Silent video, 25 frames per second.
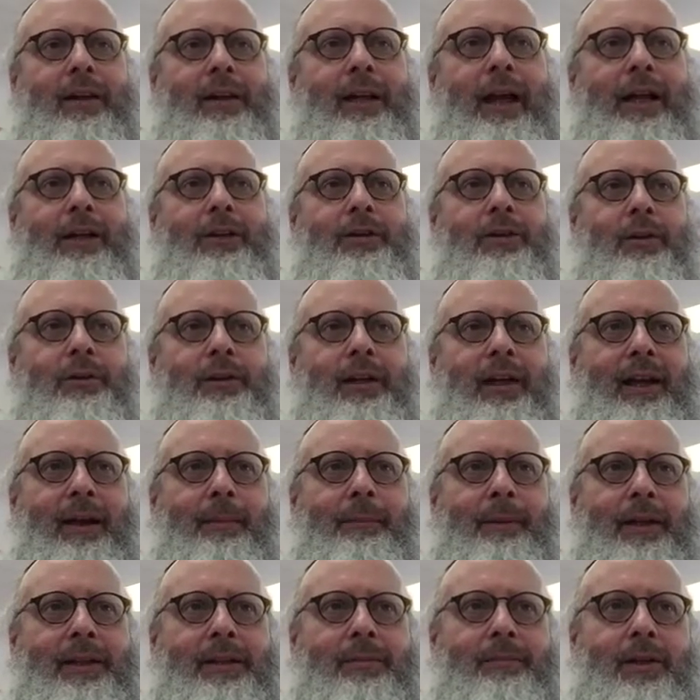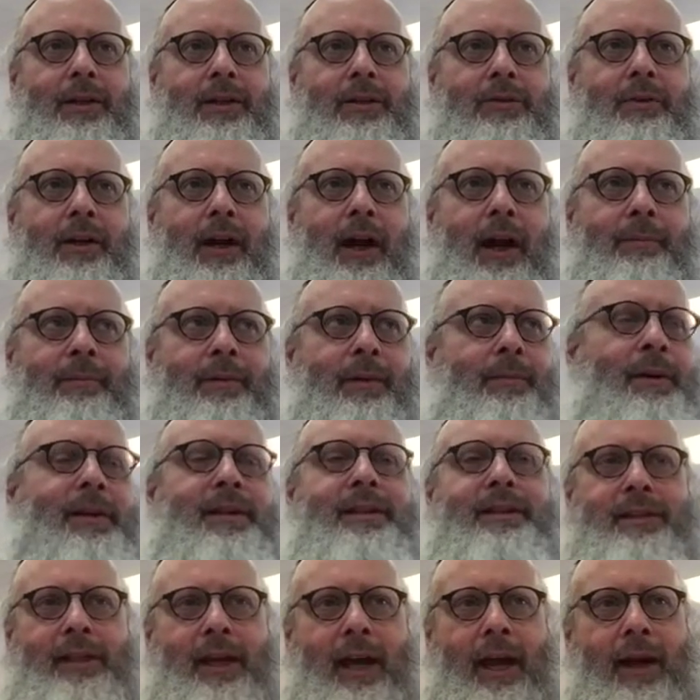and light show taking place in Mitzrayim to be
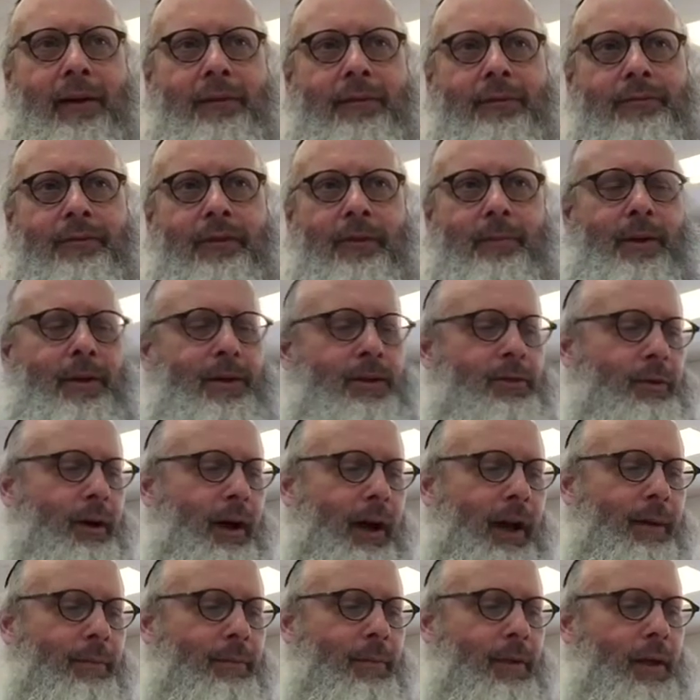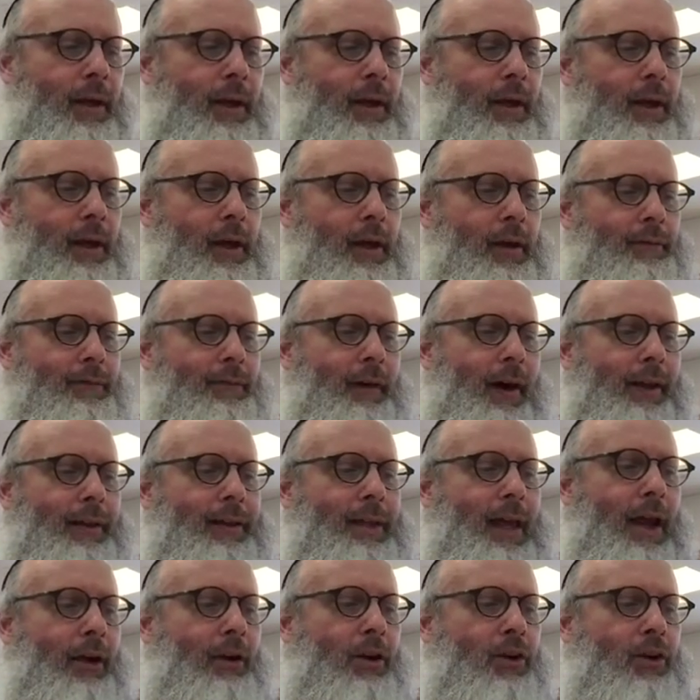saved from Mitzrayim. Right?